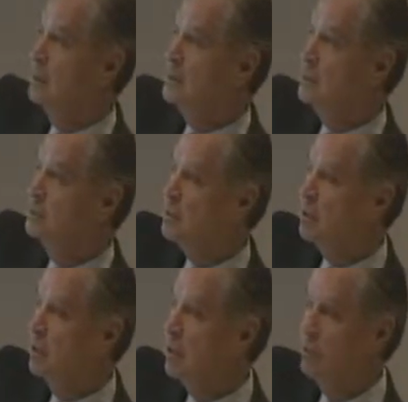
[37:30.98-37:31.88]
This is
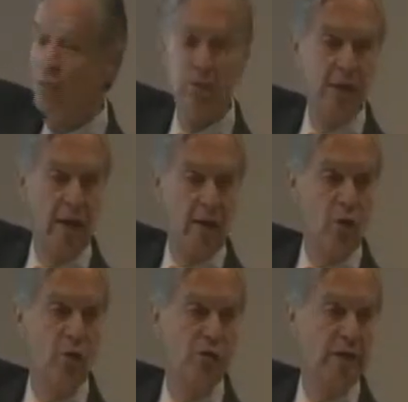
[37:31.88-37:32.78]
what's called, therefore, the
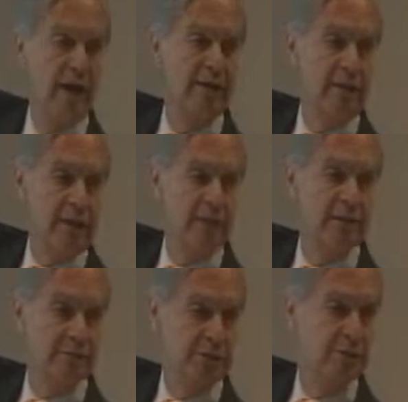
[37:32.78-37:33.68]
ideology and the
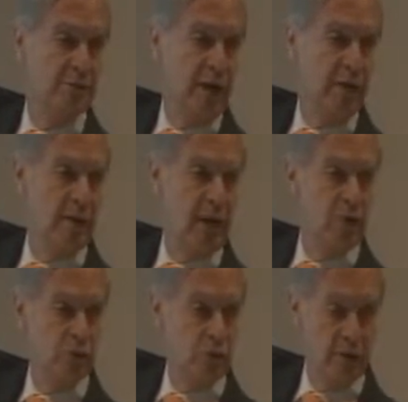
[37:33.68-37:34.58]
isms, okay? I
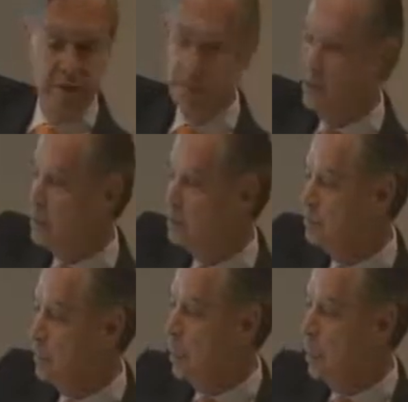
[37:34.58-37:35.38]
use all these things.